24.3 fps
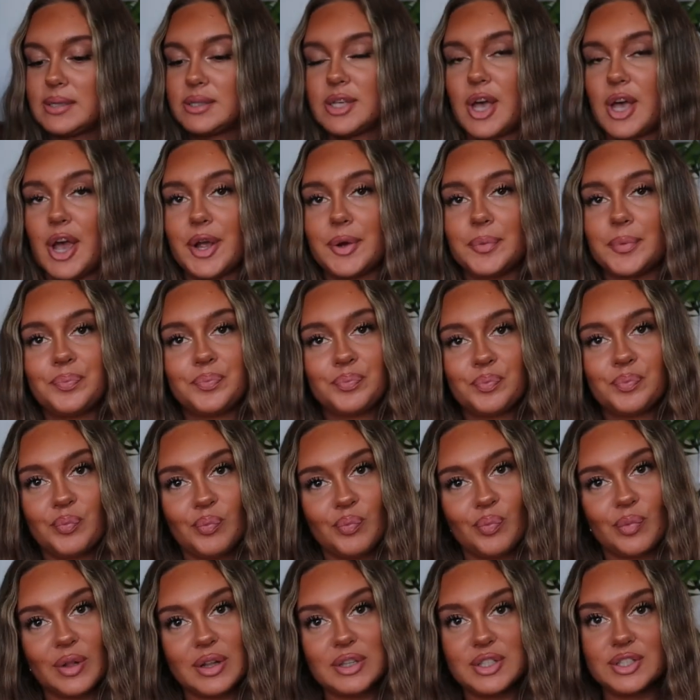so
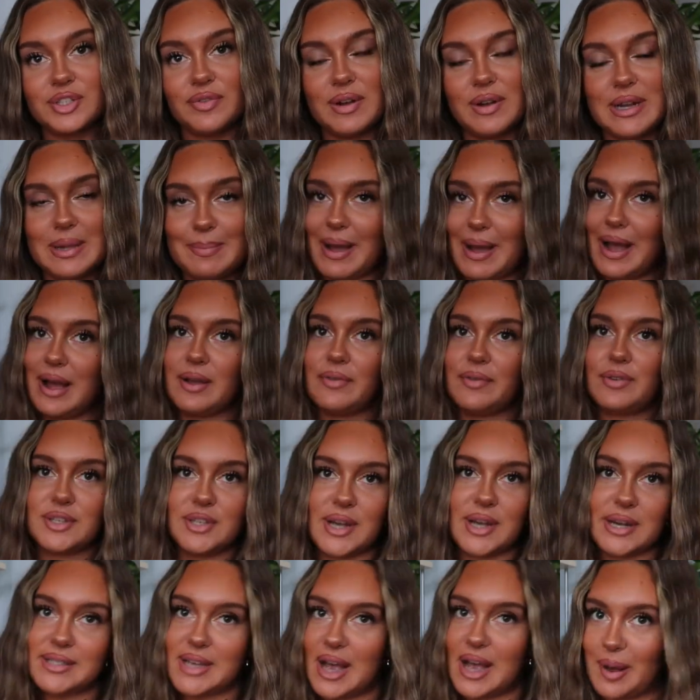it doesn't really matter if you
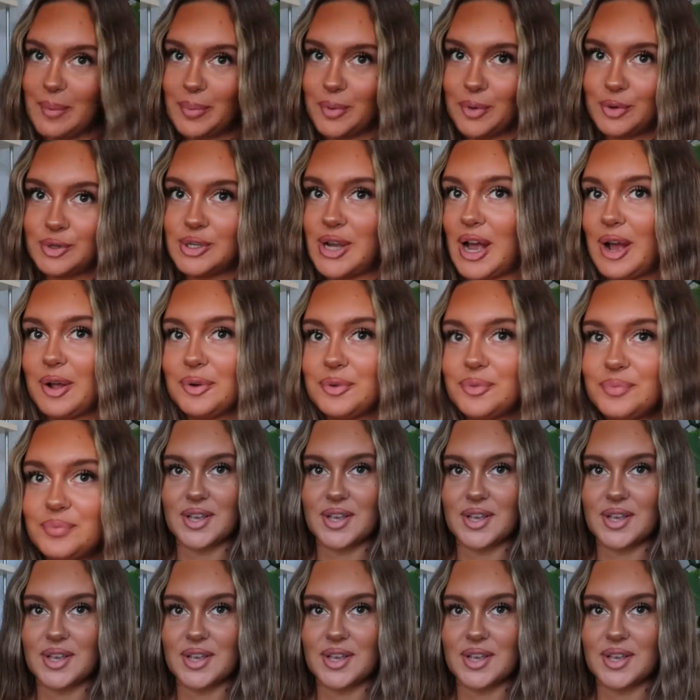size up or down.